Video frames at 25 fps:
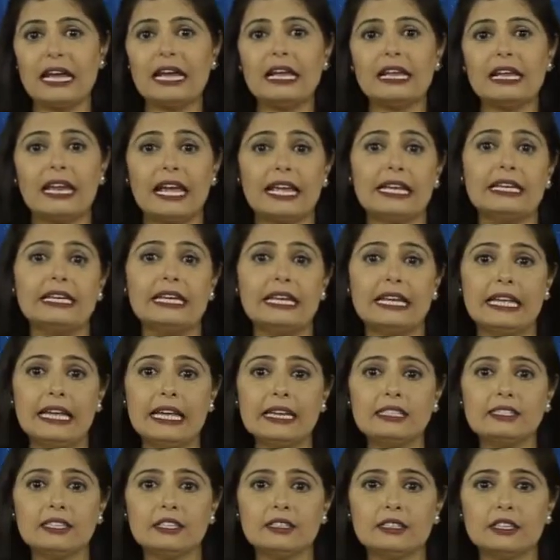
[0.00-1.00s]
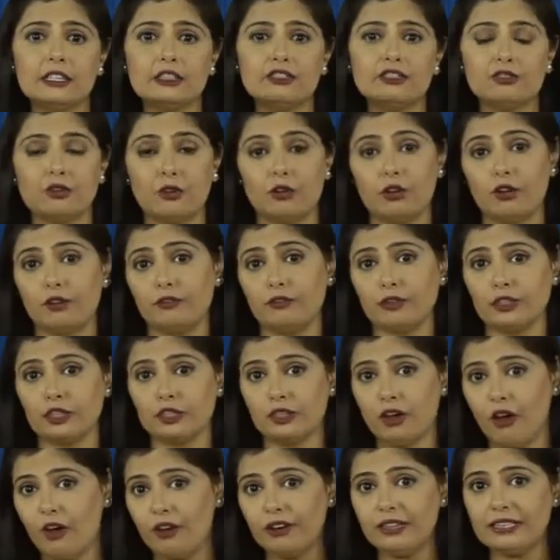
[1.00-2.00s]
like negated control of
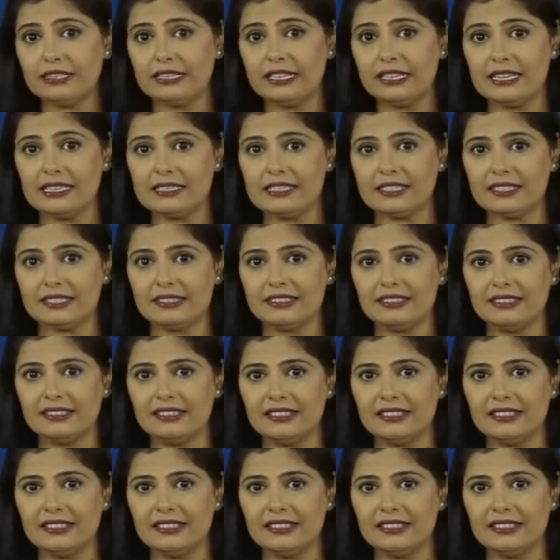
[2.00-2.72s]
authorities.